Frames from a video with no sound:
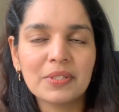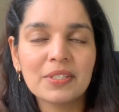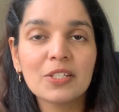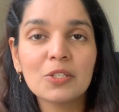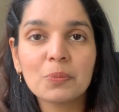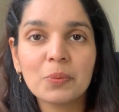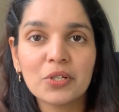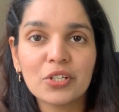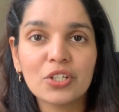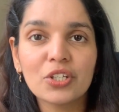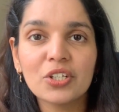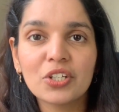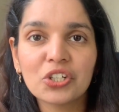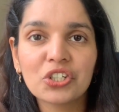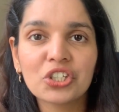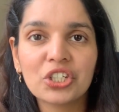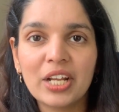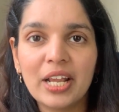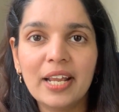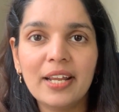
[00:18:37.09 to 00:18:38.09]
This particular
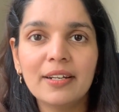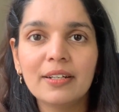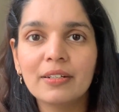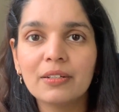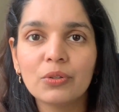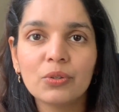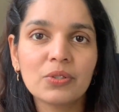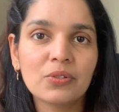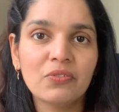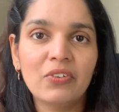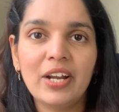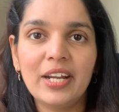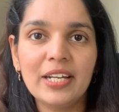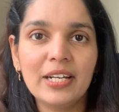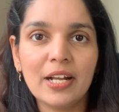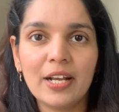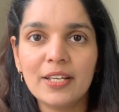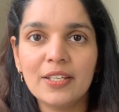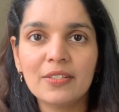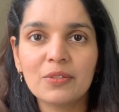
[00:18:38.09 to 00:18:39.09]
shade looks very
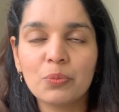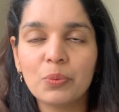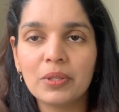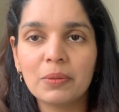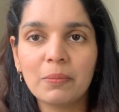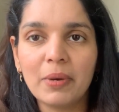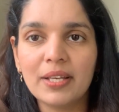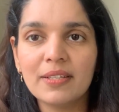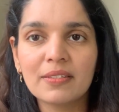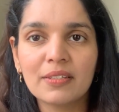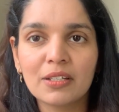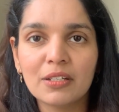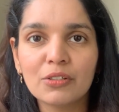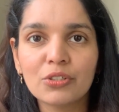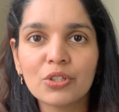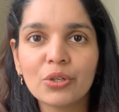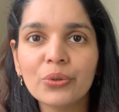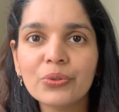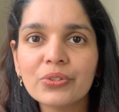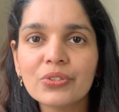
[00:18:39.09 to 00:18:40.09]
nice with my skin
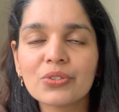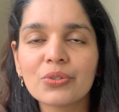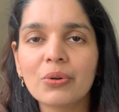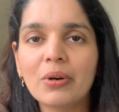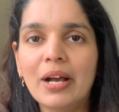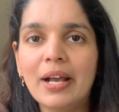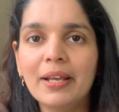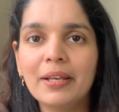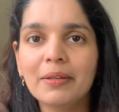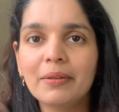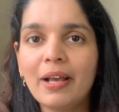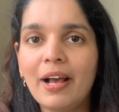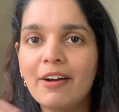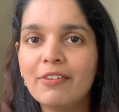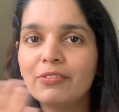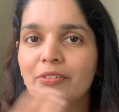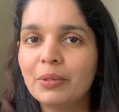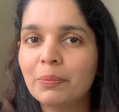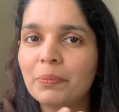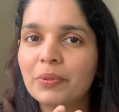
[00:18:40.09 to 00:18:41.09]
tone. So I
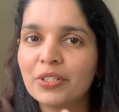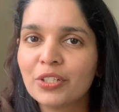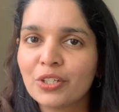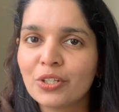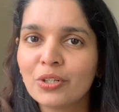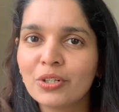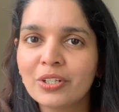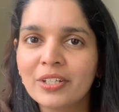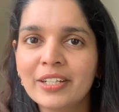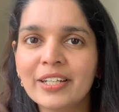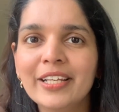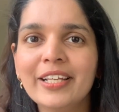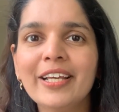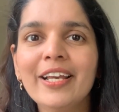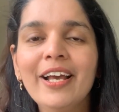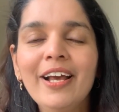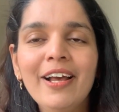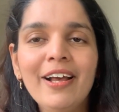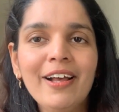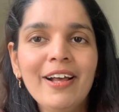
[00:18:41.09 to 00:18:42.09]
have a
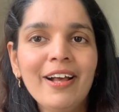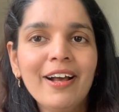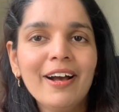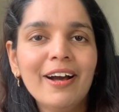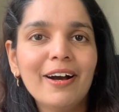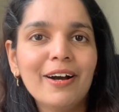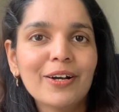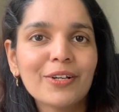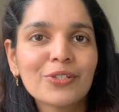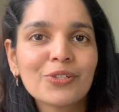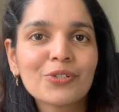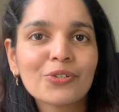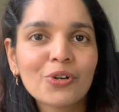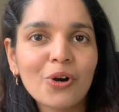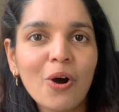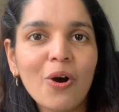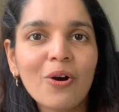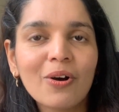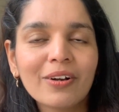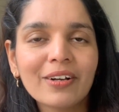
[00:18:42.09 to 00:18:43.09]
particularly
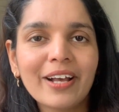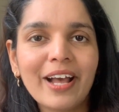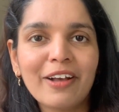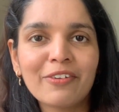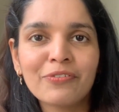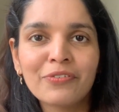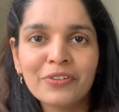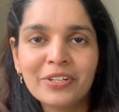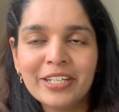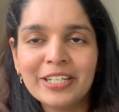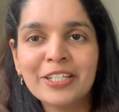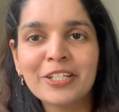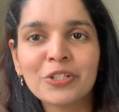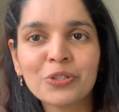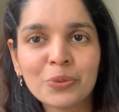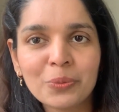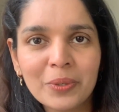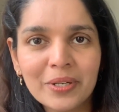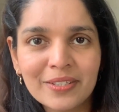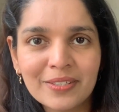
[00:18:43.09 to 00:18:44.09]
strong affinity
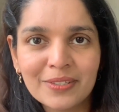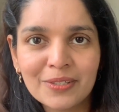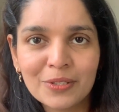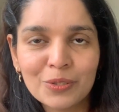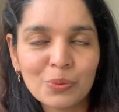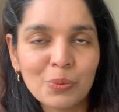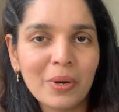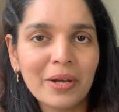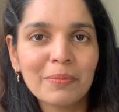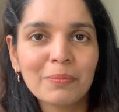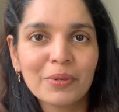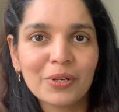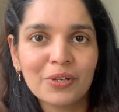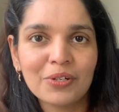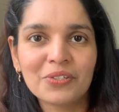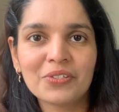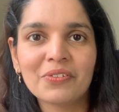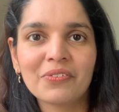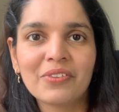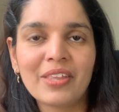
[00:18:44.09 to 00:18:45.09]
towards this one
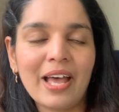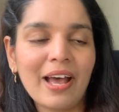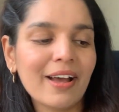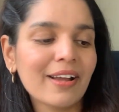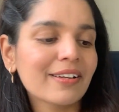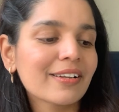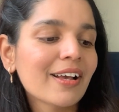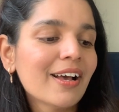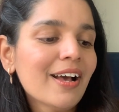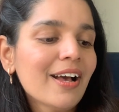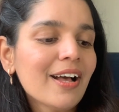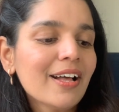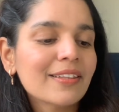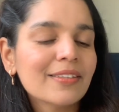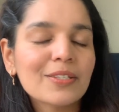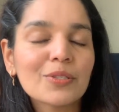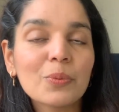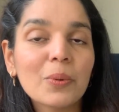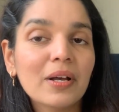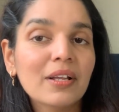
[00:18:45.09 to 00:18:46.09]
because of that.
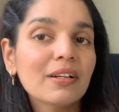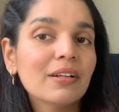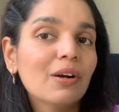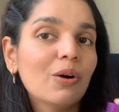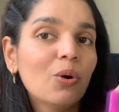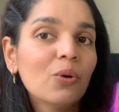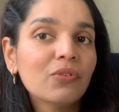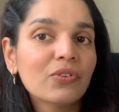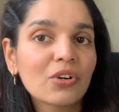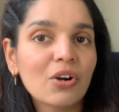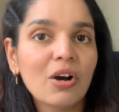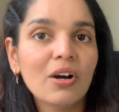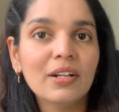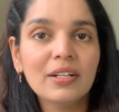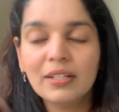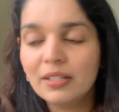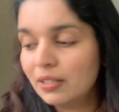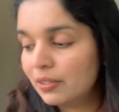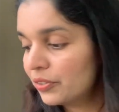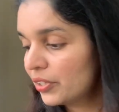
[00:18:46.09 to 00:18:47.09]
This one
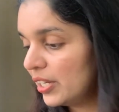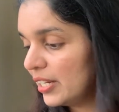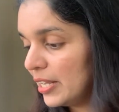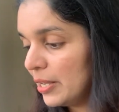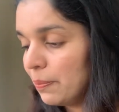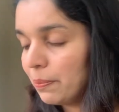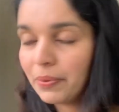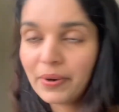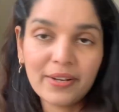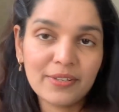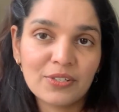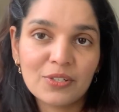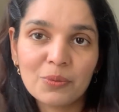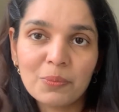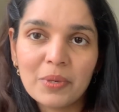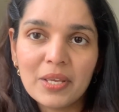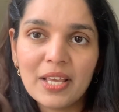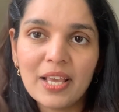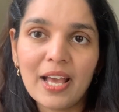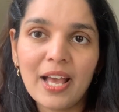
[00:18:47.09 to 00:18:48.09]
overall really impressed
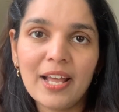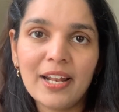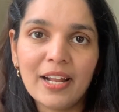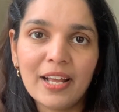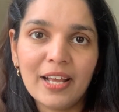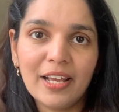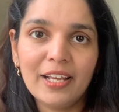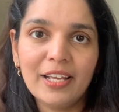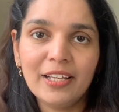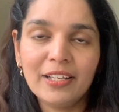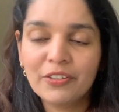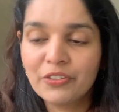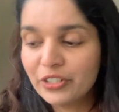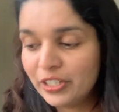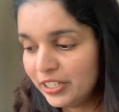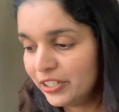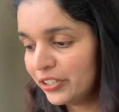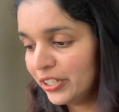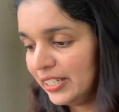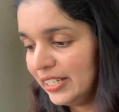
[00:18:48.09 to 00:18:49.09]
me, and I
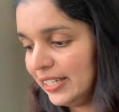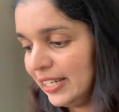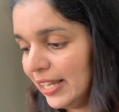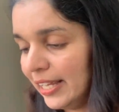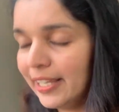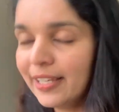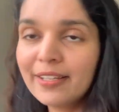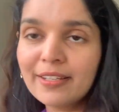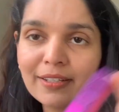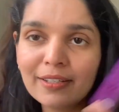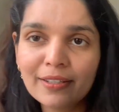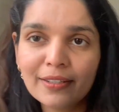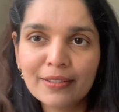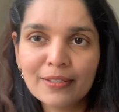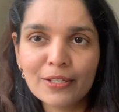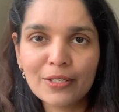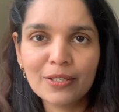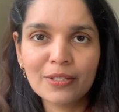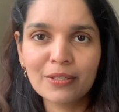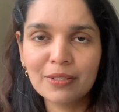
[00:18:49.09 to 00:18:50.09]
really, really like
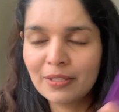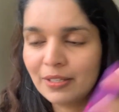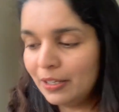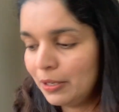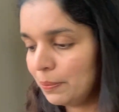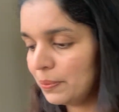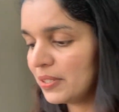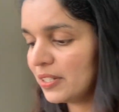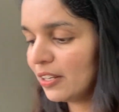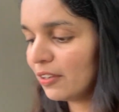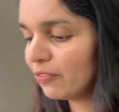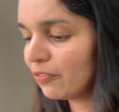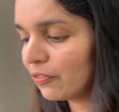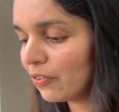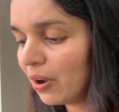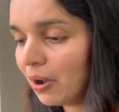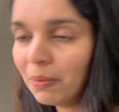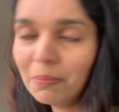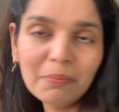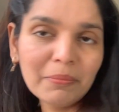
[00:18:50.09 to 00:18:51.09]
this lipstick
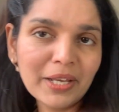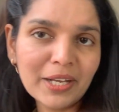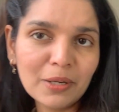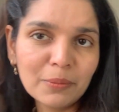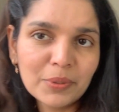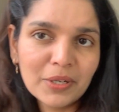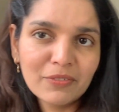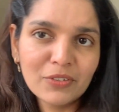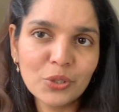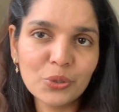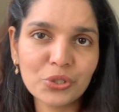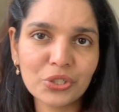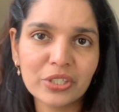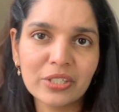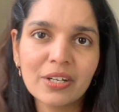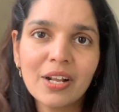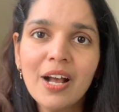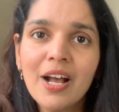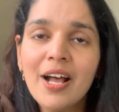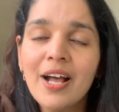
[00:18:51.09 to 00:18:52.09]
from Makeup Revolution.
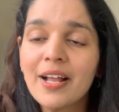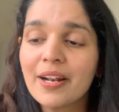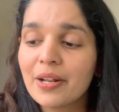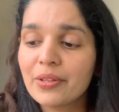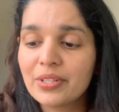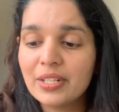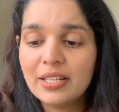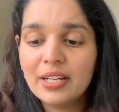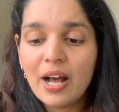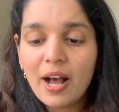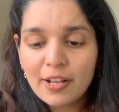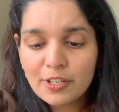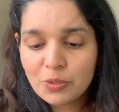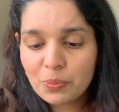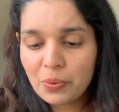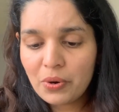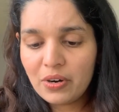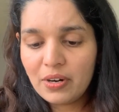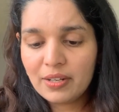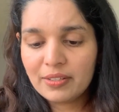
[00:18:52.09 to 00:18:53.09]
Now, the last
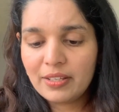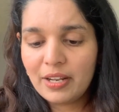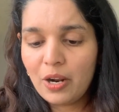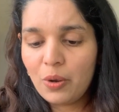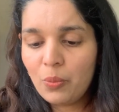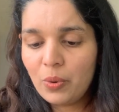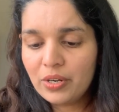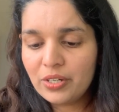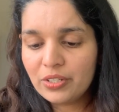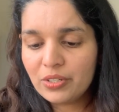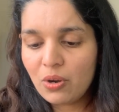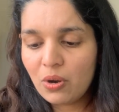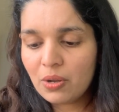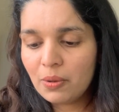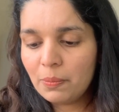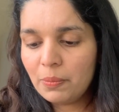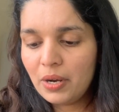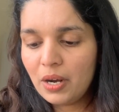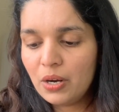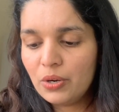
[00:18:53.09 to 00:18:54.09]
product that I want to talk
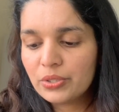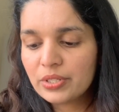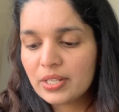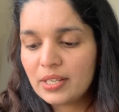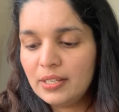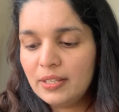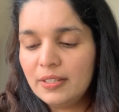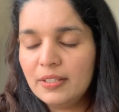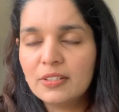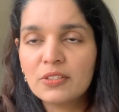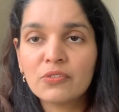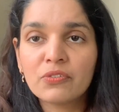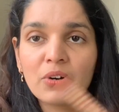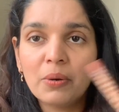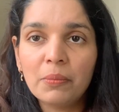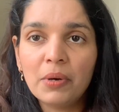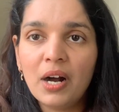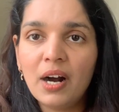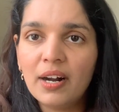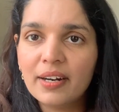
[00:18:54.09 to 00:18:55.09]
about is
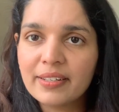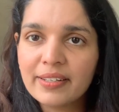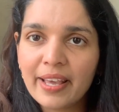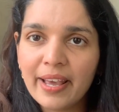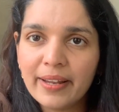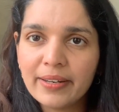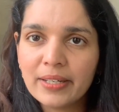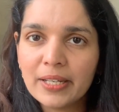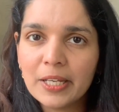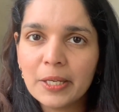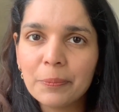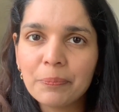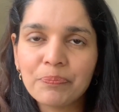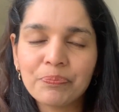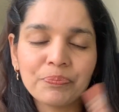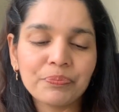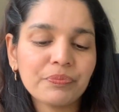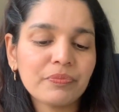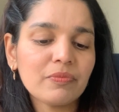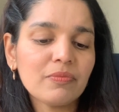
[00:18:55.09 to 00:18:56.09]
from Hard Candy.
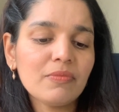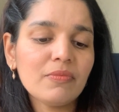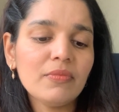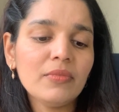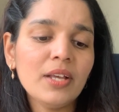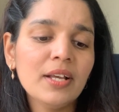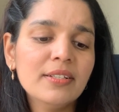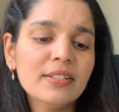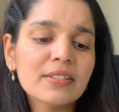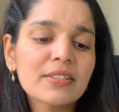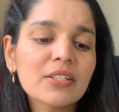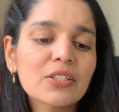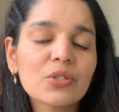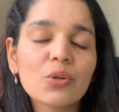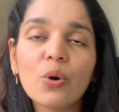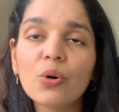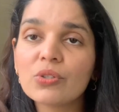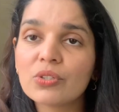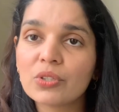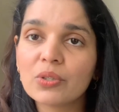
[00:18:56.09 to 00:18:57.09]
And this is
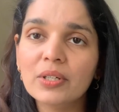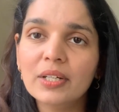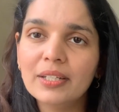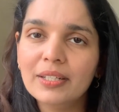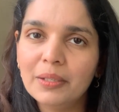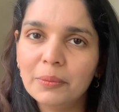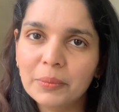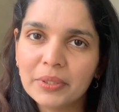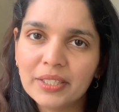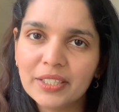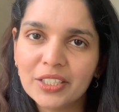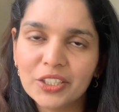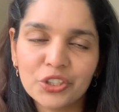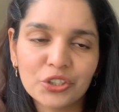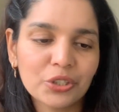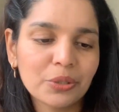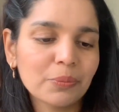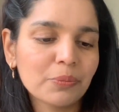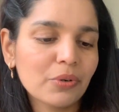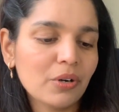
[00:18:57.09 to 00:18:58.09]
also a limited
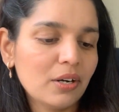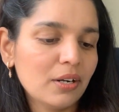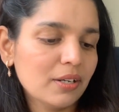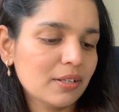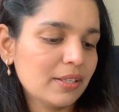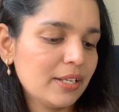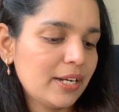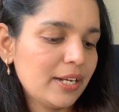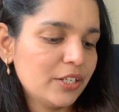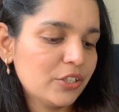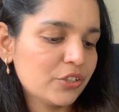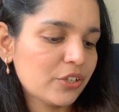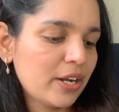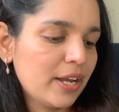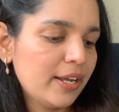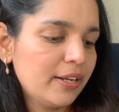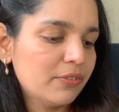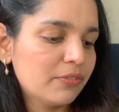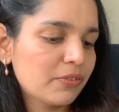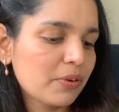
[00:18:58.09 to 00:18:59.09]
edition product that I
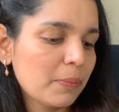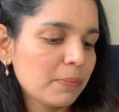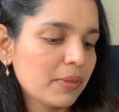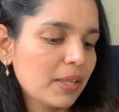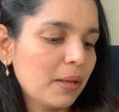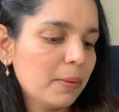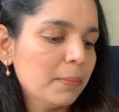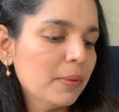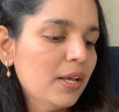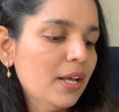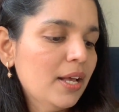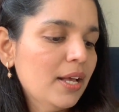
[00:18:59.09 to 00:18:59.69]
tried from them.